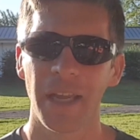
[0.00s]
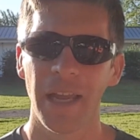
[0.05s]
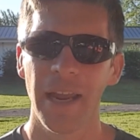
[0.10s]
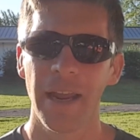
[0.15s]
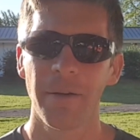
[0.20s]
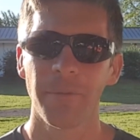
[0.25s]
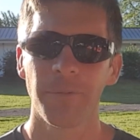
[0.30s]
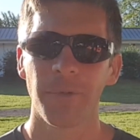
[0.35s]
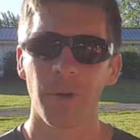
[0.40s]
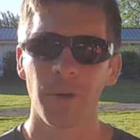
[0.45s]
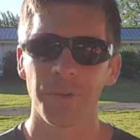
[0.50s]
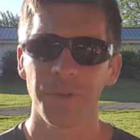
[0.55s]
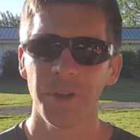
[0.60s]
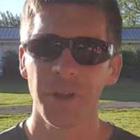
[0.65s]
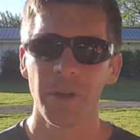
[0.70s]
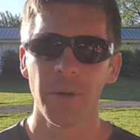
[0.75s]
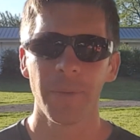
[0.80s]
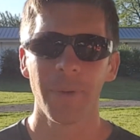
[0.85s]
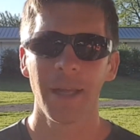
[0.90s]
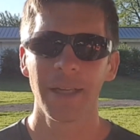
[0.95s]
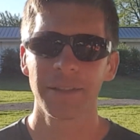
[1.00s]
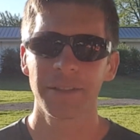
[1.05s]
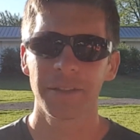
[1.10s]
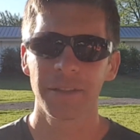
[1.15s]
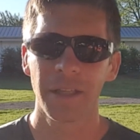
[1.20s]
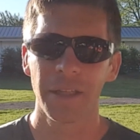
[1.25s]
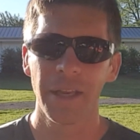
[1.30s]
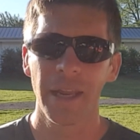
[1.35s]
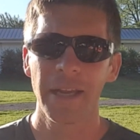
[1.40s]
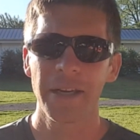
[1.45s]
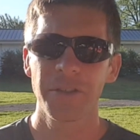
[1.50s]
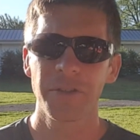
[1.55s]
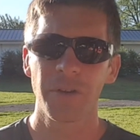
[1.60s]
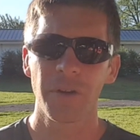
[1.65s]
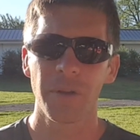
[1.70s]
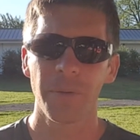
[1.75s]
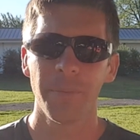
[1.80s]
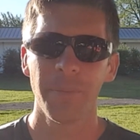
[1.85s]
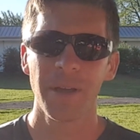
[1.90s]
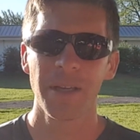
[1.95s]
a handful too. That's the nature
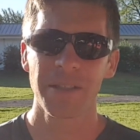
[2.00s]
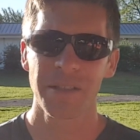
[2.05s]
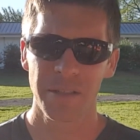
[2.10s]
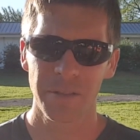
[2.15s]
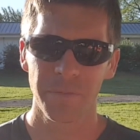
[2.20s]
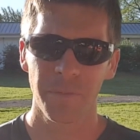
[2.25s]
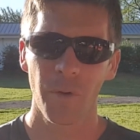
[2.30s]
of the business.